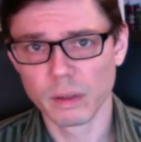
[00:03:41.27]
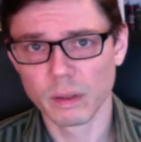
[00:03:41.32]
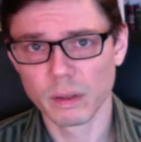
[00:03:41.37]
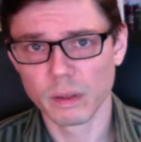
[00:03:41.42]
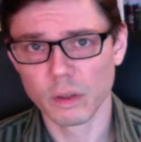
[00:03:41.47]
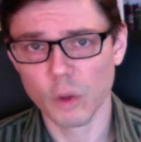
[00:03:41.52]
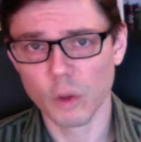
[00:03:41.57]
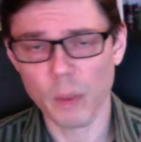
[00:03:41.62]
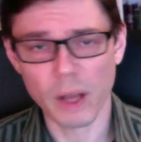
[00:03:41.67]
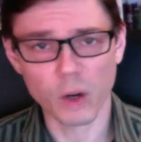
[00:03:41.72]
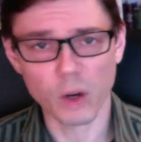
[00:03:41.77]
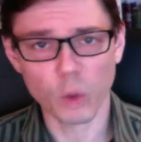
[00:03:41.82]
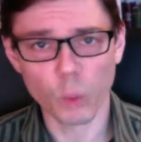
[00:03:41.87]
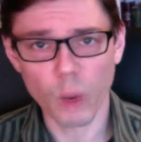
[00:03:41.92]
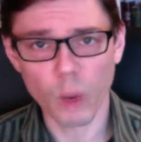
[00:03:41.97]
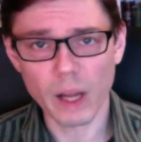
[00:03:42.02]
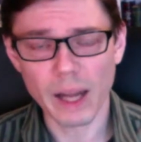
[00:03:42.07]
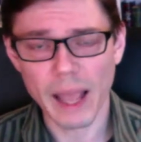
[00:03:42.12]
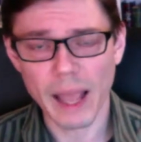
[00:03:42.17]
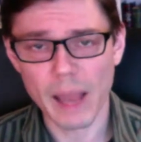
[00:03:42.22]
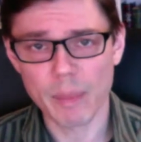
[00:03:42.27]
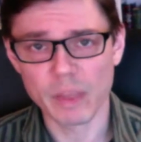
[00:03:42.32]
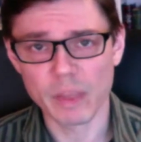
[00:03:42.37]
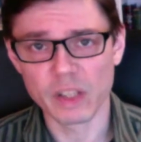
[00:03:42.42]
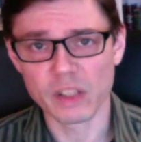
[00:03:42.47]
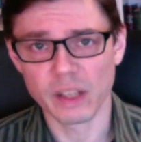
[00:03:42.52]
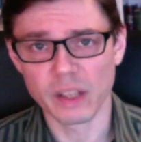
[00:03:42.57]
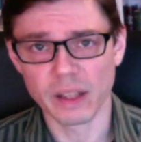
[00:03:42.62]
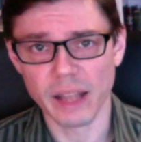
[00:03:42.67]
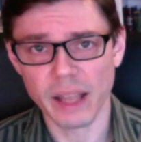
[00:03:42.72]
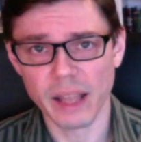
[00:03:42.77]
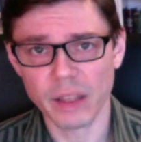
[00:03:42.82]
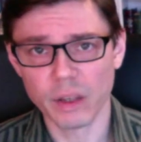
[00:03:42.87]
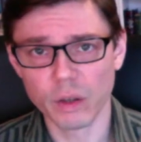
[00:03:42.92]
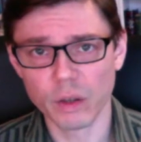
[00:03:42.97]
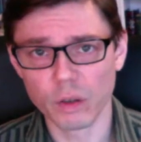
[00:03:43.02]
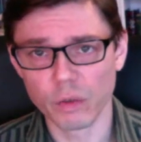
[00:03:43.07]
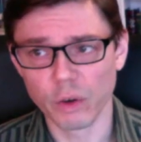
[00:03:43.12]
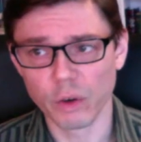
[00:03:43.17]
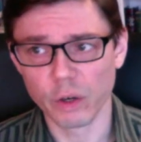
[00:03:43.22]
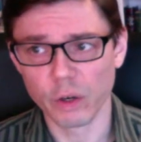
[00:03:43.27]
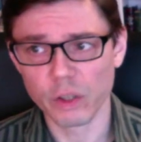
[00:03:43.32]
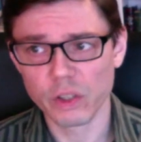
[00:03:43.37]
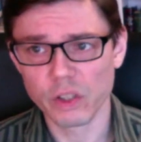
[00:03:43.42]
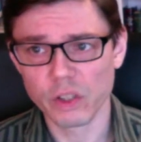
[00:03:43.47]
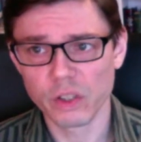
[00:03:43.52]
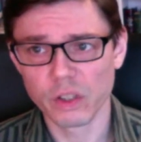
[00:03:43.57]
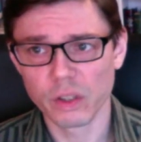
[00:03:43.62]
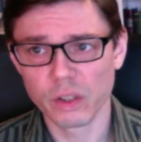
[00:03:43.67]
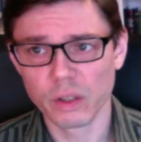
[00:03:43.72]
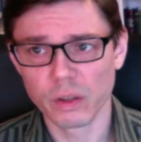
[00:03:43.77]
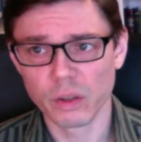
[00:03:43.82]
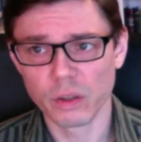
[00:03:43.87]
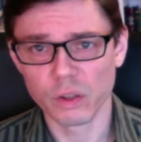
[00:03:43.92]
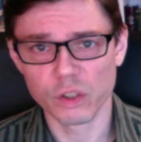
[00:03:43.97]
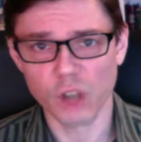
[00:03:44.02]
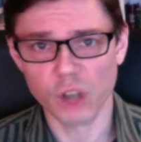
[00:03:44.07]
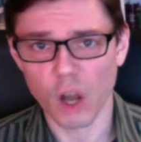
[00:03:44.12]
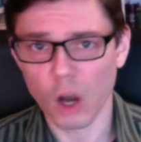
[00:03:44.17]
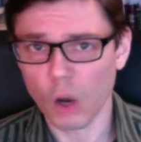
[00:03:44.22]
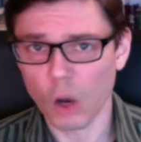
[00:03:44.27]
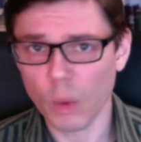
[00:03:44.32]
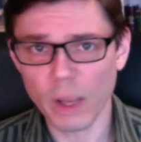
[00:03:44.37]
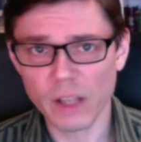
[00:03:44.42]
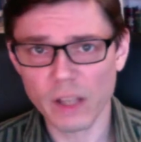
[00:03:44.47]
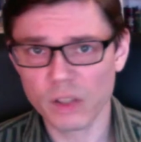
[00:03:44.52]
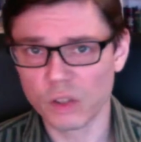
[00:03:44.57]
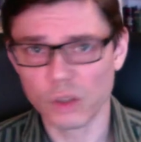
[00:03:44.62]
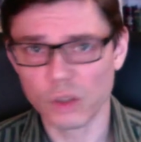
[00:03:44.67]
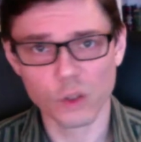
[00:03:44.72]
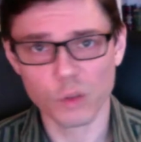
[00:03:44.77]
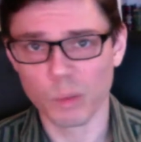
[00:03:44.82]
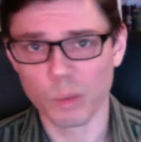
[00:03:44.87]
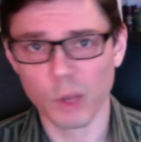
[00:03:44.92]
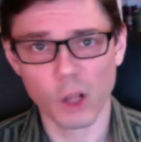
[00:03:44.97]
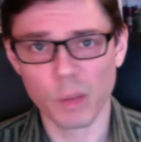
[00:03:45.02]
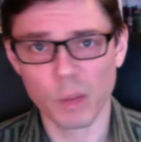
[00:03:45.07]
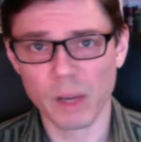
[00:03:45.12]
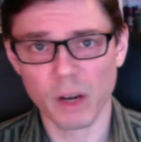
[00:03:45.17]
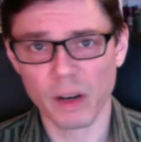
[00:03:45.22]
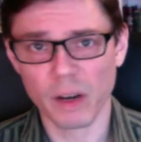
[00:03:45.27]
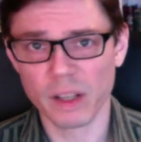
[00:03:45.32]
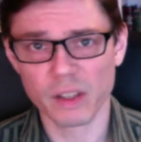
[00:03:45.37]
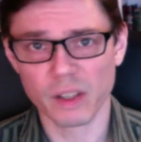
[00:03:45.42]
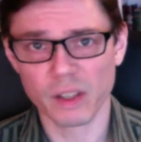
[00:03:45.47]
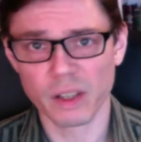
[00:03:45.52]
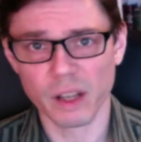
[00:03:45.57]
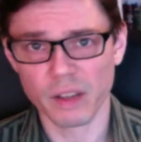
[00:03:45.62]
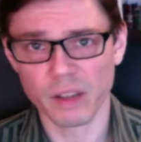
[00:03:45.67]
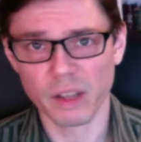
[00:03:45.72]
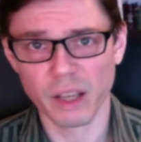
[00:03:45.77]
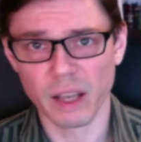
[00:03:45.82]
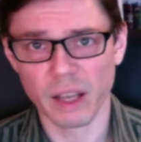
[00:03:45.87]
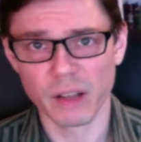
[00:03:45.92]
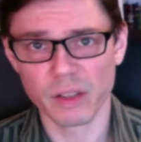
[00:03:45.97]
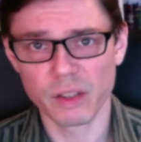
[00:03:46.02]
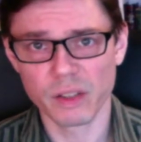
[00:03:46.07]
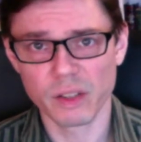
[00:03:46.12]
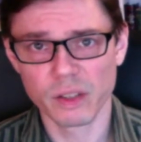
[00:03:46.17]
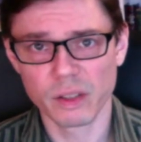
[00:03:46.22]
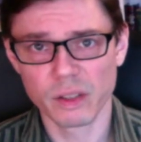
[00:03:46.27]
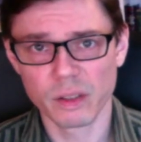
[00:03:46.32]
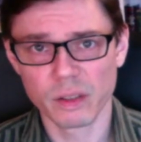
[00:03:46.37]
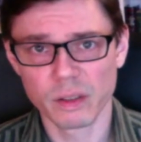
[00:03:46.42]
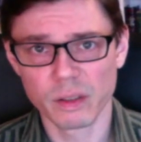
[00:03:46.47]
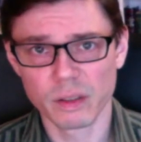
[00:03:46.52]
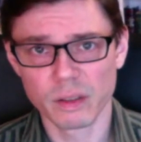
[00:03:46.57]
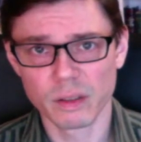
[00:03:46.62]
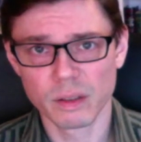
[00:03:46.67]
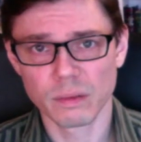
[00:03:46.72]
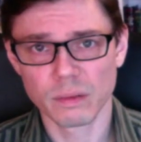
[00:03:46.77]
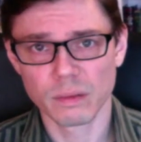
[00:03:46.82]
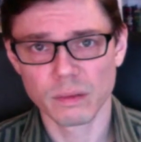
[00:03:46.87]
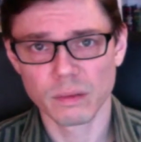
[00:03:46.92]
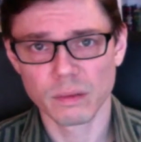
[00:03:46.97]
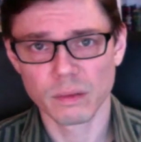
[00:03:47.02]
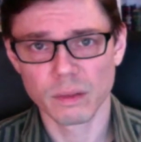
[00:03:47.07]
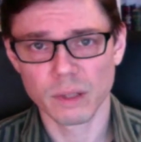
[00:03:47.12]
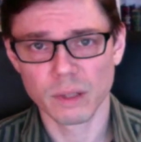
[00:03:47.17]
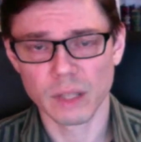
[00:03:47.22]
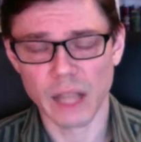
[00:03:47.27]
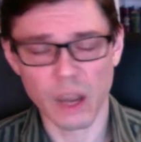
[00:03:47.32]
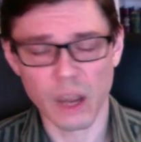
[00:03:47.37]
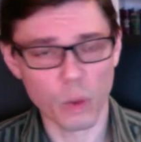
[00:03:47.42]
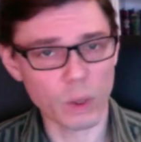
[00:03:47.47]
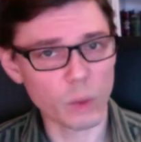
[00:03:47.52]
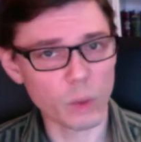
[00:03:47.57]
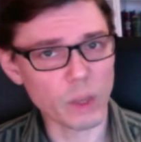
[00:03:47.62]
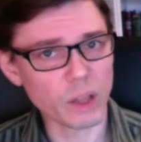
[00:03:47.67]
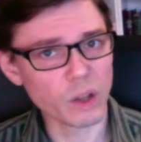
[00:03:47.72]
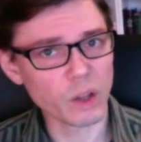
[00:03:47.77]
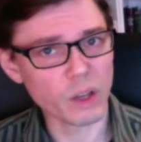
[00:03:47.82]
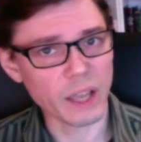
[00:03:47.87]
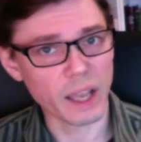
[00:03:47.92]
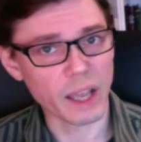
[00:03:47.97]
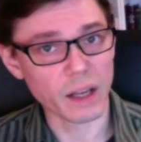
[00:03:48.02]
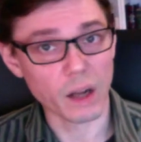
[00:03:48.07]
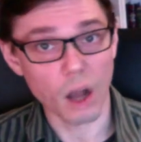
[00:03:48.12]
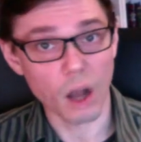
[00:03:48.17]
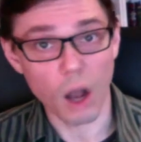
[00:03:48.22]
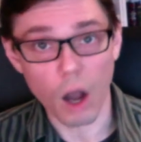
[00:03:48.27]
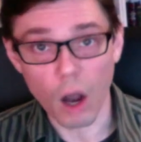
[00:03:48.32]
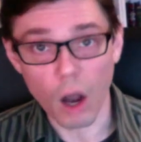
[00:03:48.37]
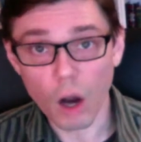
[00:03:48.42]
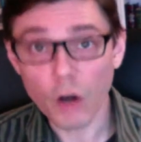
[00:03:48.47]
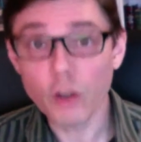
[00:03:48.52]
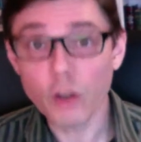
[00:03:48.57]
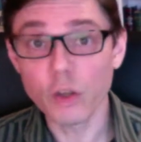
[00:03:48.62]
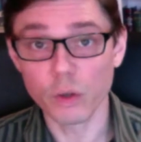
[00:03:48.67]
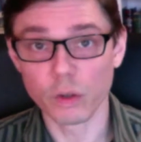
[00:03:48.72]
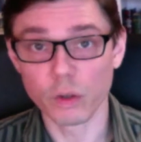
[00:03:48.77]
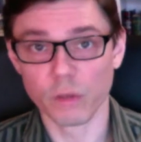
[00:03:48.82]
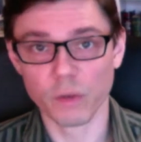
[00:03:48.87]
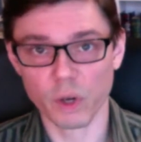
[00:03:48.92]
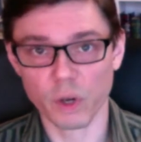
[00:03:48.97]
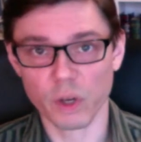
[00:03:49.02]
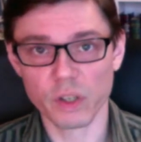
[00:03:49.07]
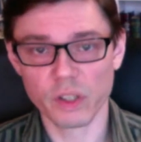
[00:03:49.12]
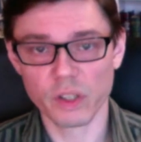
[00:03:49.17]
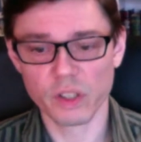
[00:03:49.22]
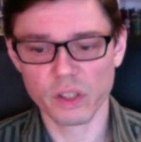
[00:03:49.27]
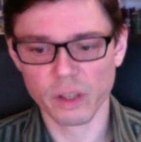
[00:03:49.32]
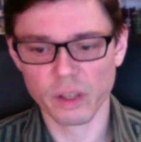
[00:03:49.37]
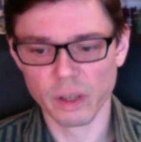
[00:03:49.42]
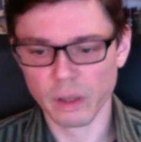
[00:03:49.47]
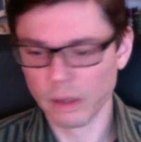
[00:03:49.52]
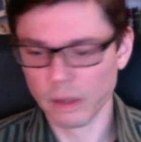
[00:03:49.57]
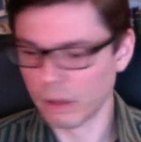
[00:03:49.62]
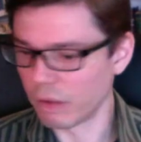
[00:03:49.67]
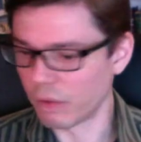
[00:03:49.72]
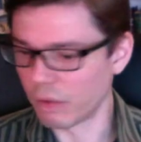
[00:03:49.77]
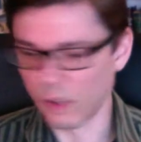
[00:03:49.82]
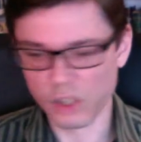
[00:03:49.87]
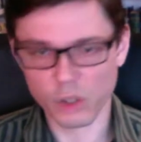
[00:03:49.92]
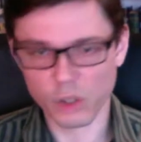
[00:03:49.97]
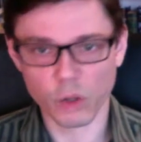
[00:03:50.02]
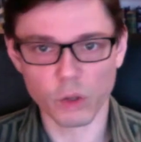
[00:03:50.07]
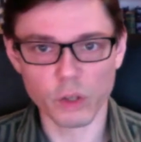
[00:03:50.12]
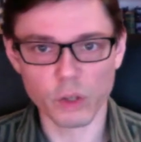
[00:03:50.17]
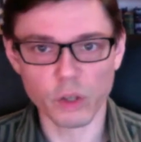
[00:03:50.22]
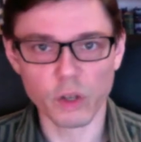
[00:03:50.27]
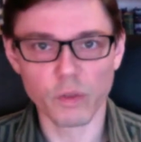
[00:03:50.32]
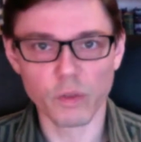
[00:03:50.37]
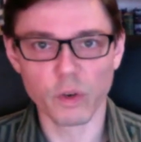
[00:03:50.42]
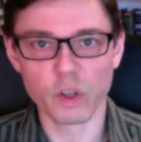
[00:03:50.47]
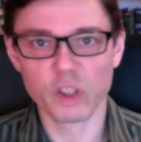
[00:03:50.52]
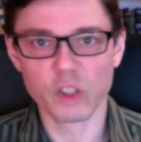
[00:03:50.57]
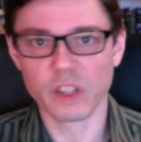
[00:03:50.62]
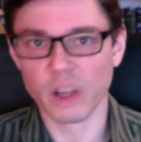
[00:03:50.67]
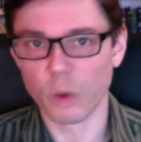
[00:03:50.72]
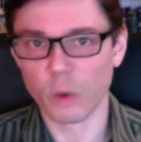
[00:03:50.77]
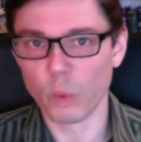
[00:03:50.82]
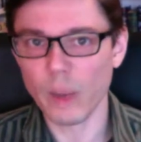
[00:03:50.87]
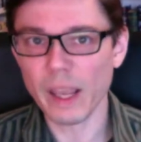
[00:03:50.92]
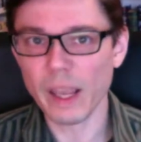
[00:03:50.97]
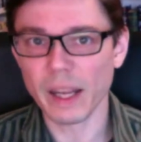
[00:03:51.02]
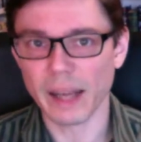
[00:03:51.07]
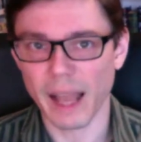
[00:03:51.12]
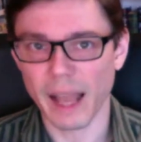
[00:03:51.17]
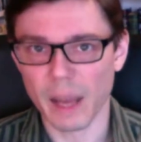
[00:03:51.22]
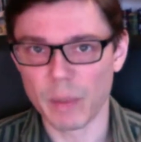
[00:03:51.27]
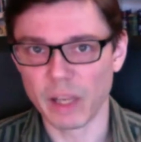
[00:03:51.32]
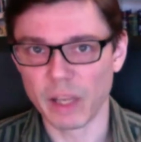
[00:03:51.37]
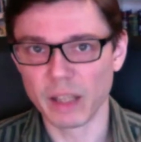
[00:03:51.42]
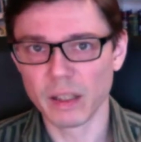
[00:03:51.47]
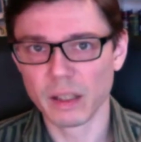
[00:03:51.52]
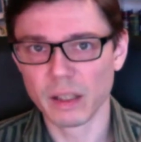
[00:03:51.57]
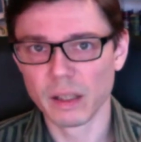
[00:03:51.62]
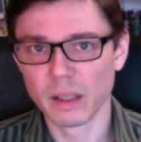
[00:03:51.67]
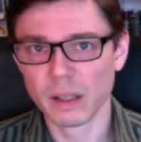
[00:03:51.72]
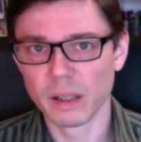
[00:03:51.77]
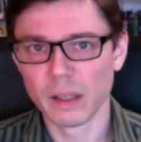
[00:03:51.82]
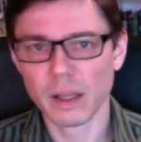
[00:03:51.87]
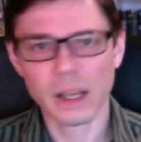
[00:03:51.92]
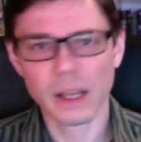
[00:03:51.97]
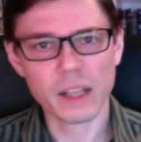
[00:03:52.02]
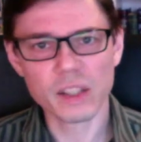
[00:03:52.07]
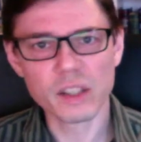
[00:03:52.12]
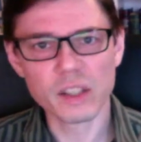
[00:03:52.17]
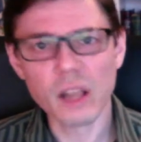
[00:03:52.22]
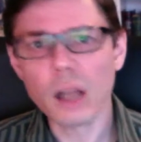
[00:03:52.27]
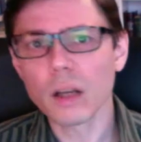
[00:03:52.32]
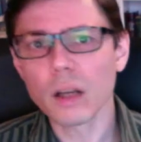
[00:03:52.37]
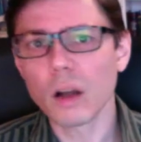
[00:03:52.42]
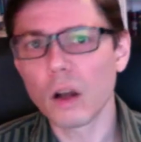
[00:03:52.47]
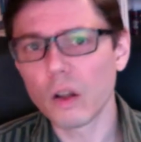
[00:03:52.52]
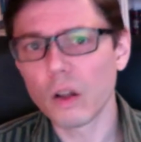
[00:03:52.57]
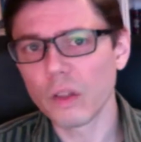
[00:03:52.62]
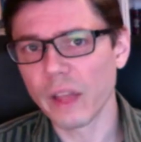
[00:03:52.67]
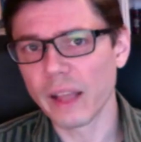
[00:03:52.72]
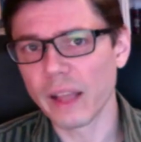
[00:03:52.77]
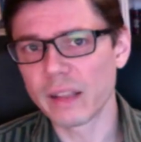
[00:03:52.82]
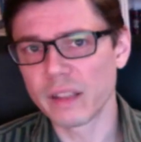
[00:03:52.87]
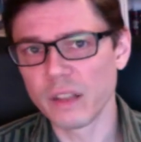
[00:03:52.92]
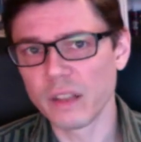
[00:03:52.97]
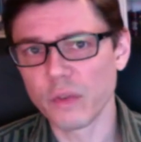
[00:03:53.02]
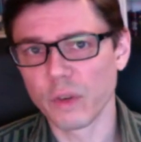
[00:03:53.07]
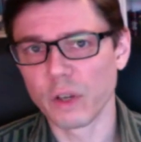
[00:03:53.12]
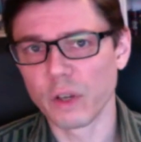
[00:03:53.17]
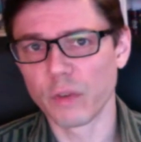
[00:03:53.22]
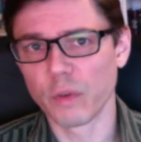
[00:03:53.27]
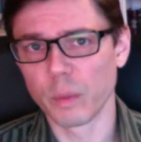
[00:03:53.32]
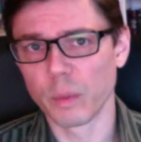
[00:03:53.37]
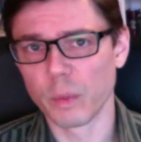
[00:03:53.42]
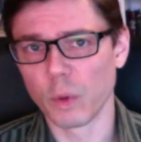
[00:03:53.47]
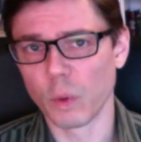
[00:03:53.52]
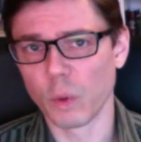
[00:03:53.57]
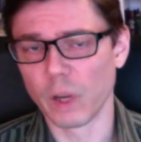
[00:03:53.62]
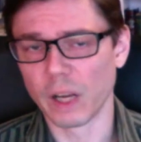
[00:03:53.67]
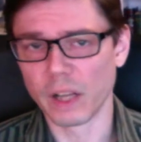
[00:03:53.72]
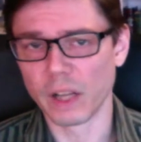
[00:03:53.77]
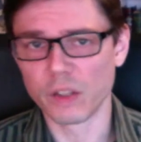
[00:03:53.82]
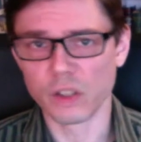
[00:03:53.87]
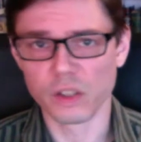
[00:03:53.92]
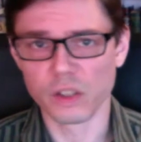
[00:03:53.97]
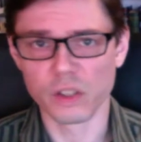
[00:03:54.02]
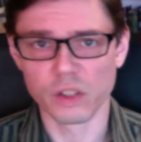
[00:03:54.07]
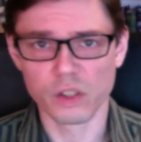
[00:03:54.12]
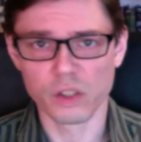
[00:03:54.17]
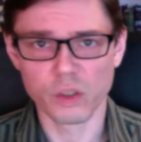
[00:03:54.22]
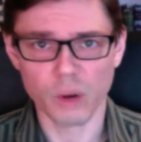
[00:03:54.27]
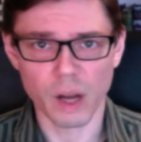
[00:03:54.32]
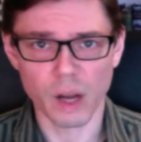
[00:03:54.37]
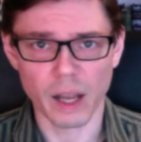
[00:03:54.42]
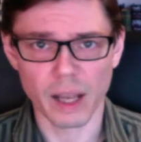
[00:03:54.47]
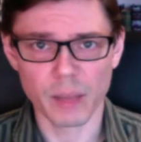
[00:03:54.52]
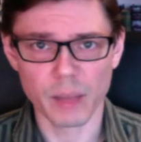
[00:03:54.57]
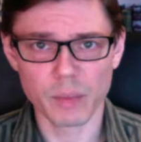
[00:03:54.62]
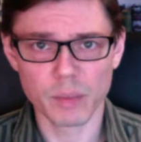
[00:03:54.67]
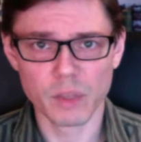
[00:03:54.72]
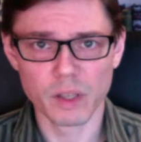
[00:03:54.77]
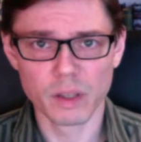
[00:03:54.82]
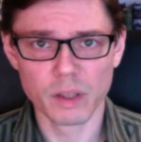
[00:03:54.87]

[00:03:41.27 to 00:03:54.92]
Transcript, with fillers: No matter what happens in that universe, there's always just ball bearings and nothing else. Now, when we look at our universe, the physical universe that we inhabit, it's not all that different from the one I just described.